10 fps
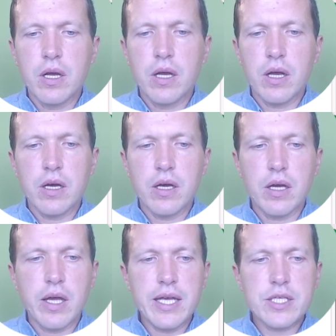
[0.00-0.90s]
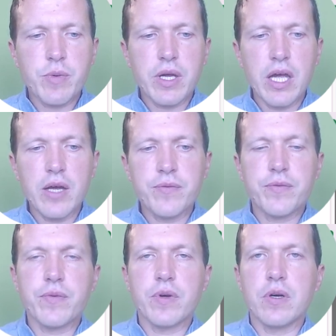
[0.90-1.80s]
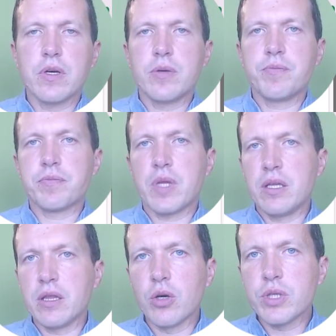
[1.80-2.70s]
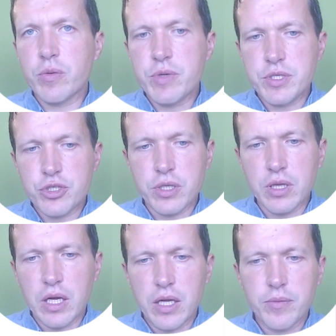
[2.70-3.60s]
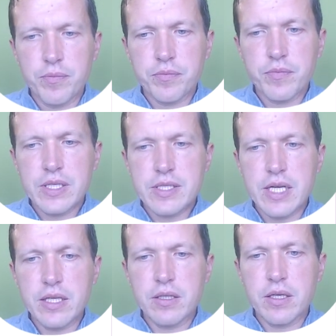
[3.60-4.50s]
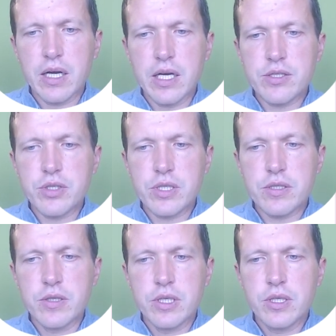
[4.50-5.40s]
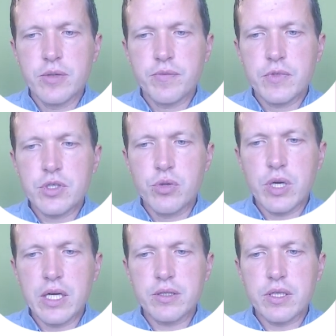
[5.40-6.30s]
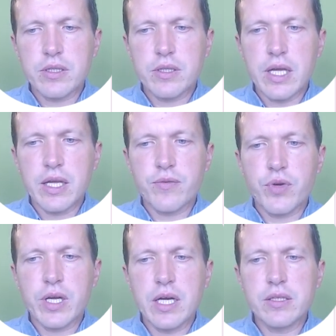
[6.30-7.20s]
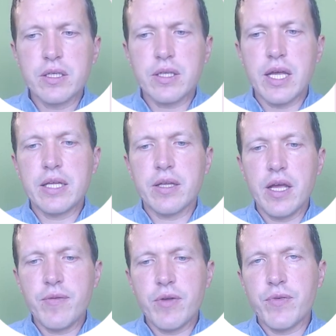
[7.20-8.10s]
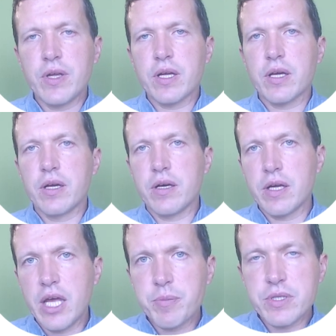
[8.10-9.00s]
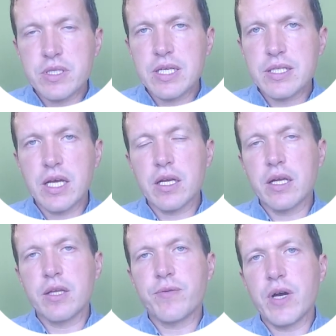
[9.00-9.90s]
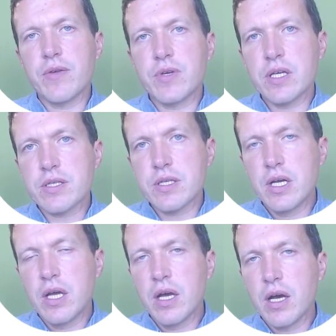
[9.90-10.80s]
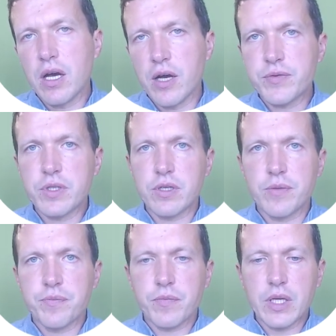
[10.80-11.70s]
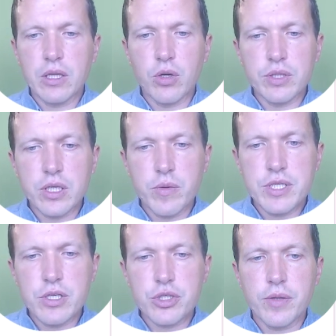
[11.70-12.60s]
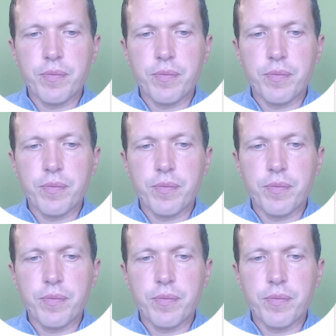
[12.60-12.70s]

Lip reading: as we have in loan acquisition line. 10, 100, 200, and 300, and everything happens exactly in 5 years after loan acquisition.